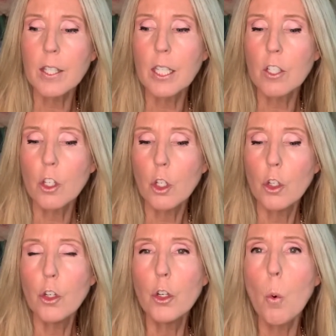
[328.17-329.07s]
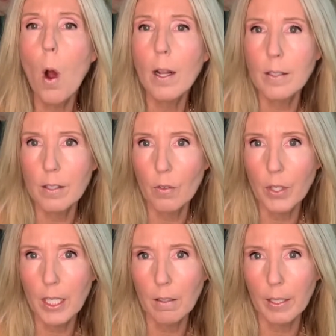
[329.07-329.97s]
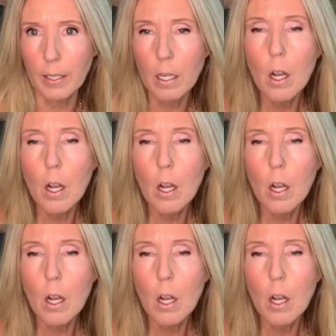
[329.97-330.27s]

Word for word: these nuances of healing.